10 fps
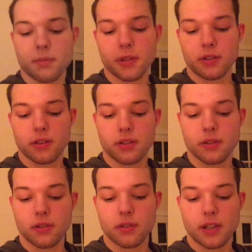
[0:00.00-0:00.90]
is the blood
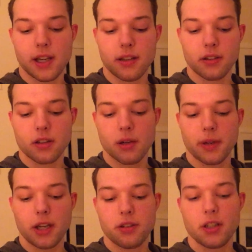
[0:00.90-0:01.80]
glucose, and the
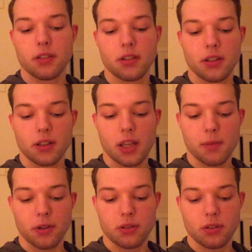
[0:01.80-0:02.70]
carbohydrates that
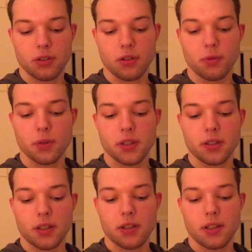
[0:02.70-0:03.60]
came out to
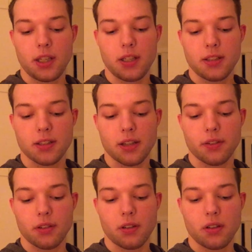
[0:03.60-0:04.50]
was
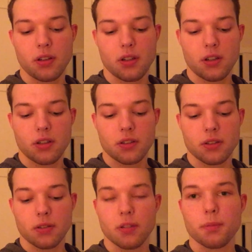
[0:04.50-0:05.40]
97.
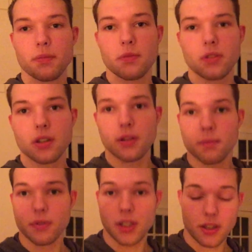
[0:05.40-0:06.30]
So
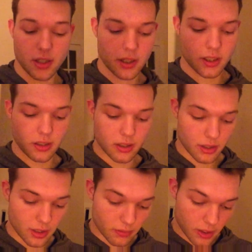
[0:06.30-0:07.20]
putting that
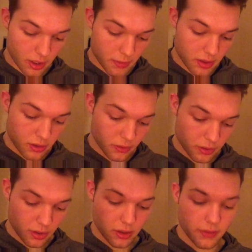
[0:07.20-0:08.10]
in, it recommends a
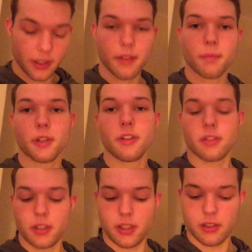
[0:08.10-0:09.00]
dose of
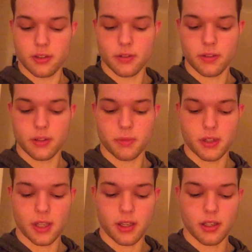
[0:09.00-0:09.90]
11.3, so I'm going to
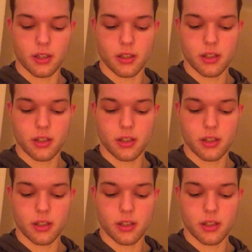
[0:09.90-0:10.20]
put that in.